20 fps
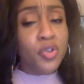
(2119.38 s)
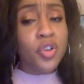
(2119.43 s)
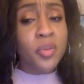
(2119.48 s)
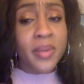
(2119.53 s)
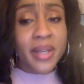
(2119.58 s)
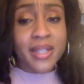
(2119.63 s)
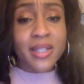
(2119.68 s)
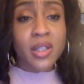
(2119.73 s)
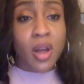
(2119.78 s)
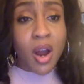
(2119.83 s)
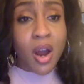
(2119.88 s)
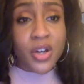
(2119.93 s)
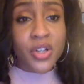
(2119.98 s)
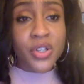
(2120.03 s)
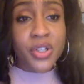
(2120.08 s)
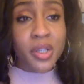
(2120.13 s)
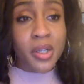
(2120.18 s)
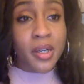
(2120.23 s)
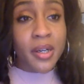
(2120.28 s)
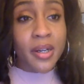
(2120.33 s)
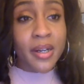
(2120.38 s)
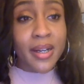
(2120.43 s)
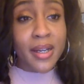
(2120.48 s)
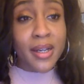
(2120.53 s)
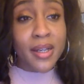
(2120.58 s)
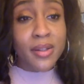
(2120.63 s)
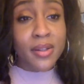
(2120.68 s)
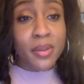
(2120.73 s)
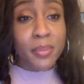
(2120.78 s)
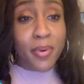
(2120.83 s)
gets larger,
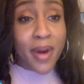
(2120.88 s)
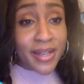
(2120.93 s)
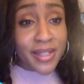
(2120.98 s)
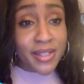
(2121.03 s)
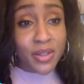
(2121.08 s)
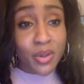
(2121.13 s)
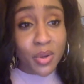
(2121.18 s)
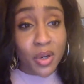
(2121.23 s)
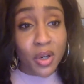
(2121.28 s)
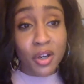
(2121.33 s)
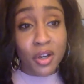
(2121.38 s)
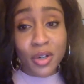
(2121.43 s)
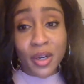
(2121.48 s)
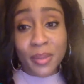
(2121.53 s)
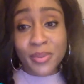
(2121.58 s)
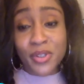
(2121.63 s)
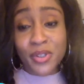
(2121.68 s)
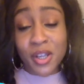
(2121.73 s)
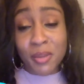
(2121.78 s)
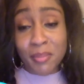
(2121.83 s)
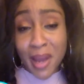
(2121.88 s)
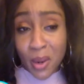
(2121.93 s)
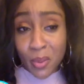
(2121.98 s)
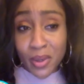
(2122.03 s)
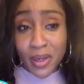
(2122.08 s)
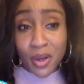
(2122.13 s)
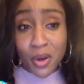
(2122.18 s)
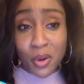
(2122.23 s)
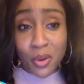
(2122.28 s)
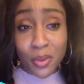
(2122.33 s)
the price is going to go up. So you might want
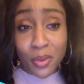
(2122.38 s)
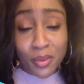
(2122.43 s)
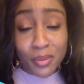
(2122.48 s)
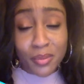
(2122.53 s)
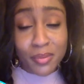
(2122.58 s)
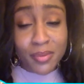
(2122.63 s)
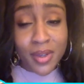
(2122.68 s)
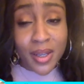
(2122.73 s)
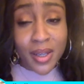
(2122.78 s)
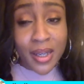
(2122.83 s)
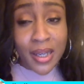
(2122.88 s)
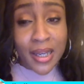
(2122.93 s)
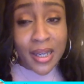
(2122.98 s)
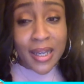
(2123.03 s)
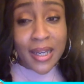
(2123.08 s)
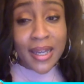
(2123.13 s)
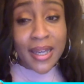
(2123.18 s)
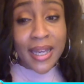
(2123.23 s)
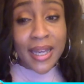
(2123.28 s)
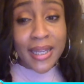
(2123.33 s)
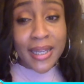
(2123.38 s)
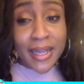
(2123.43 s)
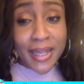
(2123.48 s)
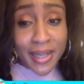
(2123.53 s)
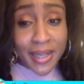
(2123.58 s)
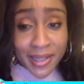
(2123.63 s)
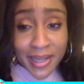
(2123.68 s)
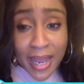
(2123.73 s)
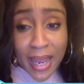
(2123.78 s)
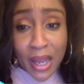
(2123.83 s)
to go and get
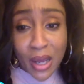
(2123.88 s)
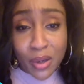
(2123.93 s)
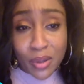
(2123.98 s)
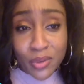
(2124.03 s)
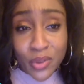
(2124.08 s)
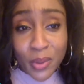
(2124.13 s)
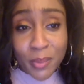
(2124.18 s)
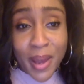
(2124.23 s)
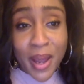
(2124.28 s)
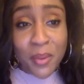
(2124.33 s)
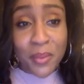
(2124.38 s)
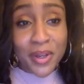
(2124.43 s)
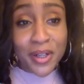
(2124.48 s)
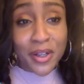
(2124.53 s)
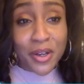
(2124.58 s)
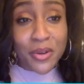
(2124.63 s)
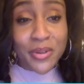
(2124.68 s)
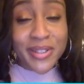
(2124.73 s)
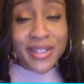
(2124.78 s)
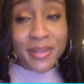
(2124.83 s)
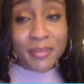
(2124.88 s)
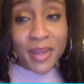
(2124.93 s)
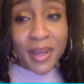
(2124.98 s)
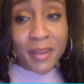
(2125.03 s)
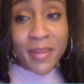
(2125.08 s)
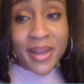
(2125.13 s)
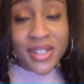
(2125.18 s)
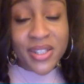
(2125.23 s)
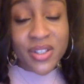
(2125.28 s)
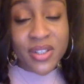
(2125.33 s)
in now. You might want to go send me a
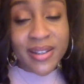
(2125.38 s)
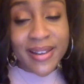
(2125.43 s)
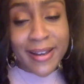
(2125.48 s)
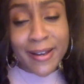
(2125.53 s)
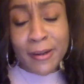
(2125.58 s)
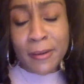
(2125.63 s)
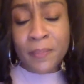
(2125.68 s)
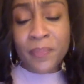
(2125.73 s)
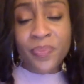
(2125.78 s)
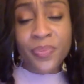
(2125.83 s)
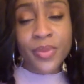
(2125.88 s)
message now.